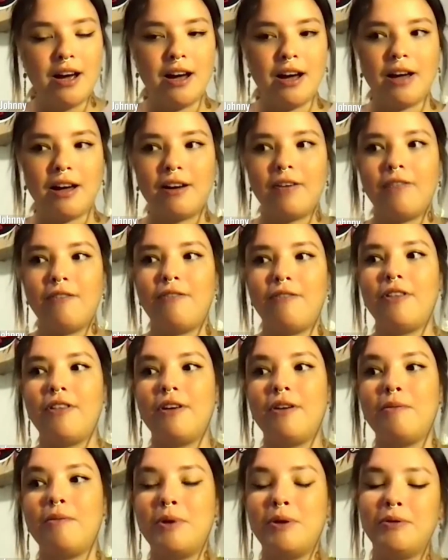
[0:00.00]
of
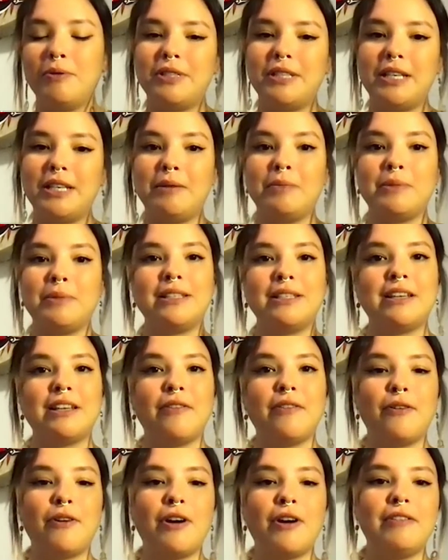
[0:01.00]
the museums and
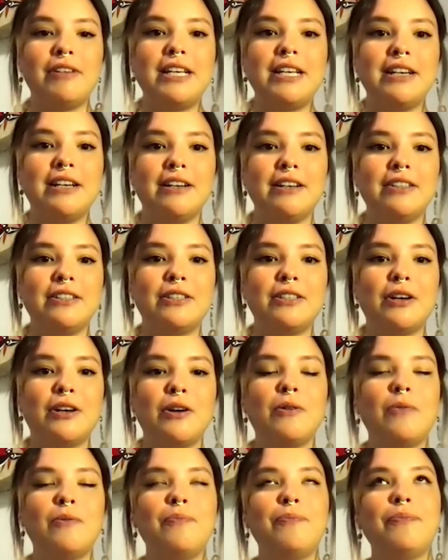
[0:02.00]
stuff around here.
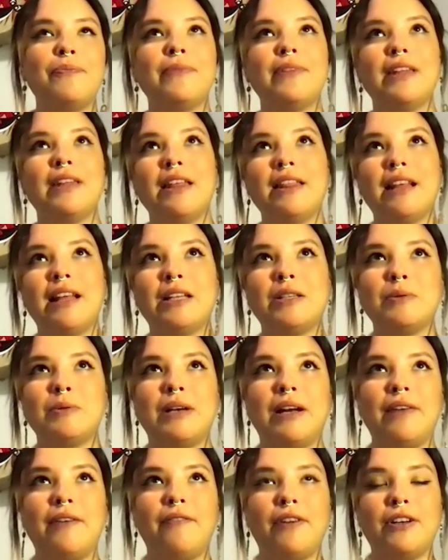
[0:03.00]
So that's when
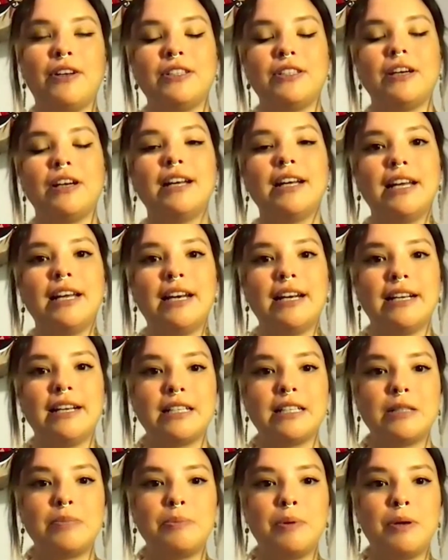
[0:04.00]
I first started getting
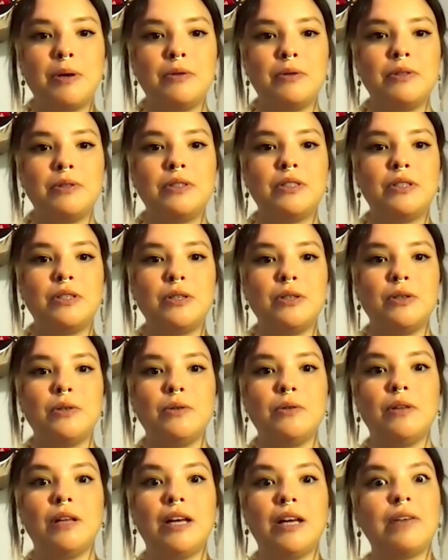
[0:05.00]
exposed
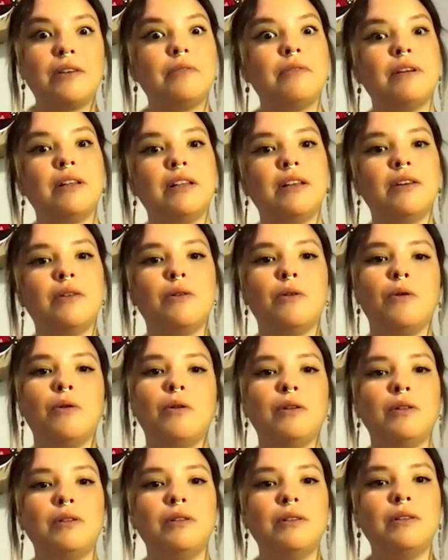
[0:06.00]
to like really
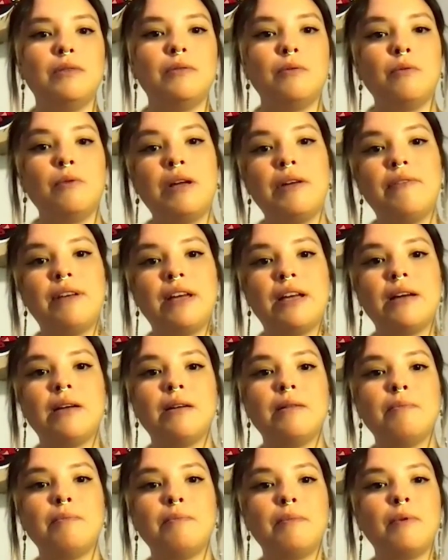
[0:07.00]
old
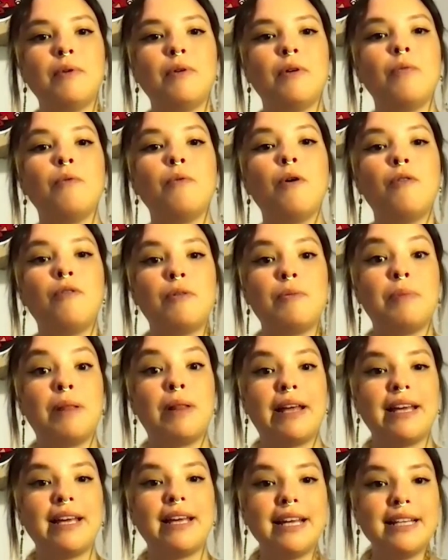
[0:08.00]
weaving of woven
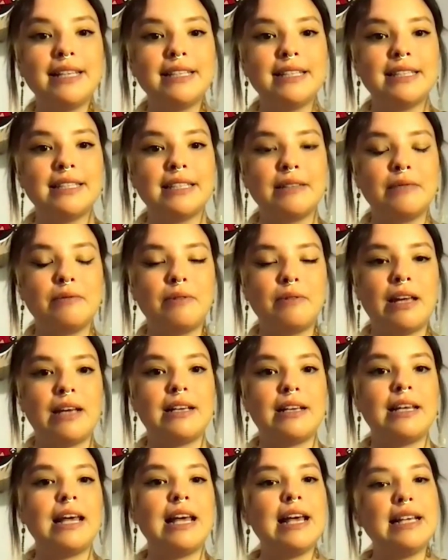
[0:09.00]
blankets and
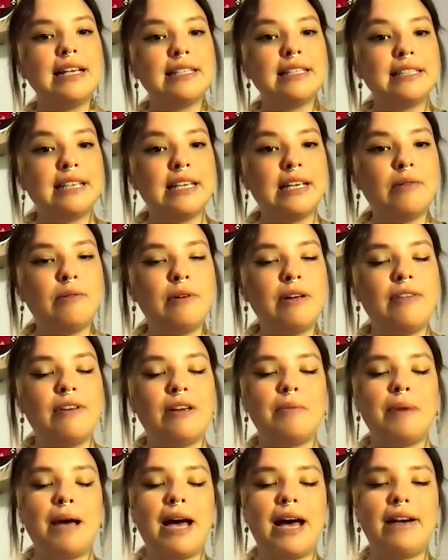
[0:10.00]
like seeing
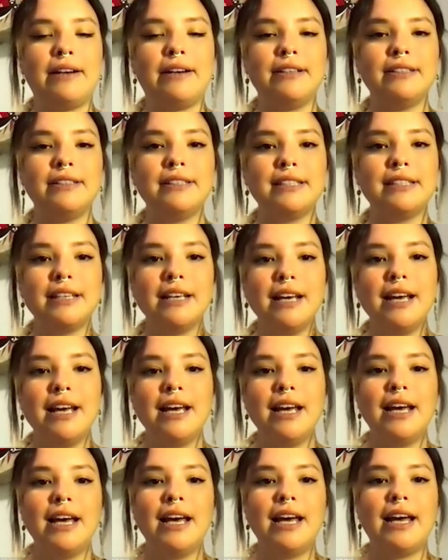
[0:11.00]
weaving patterns
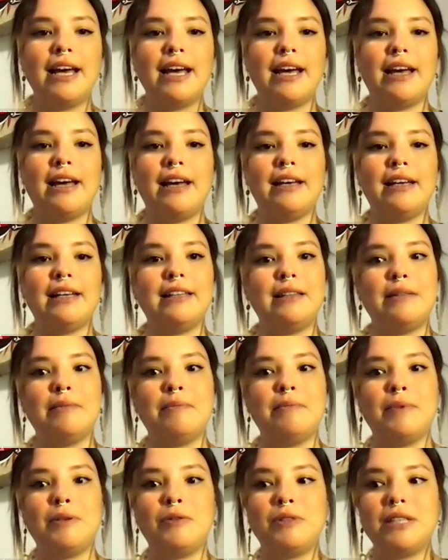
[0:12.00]
in the
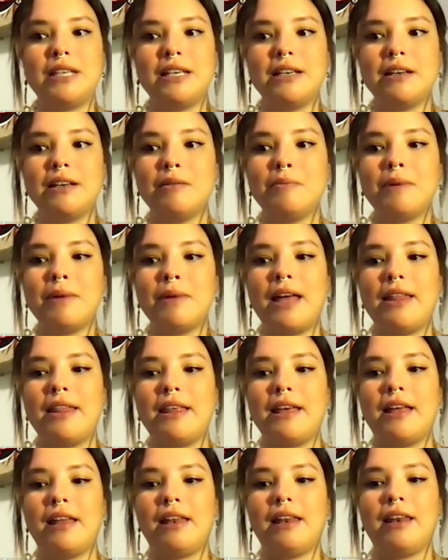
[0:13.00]
museum. And
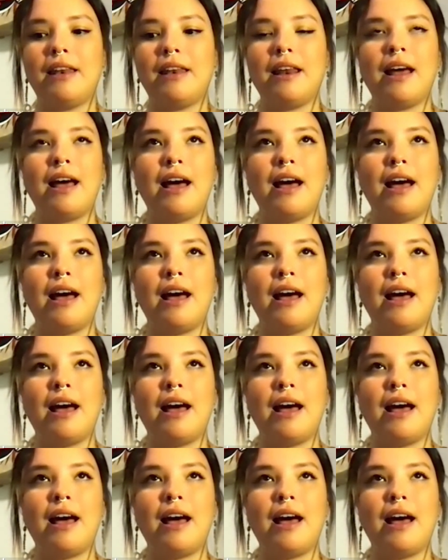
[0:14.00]
then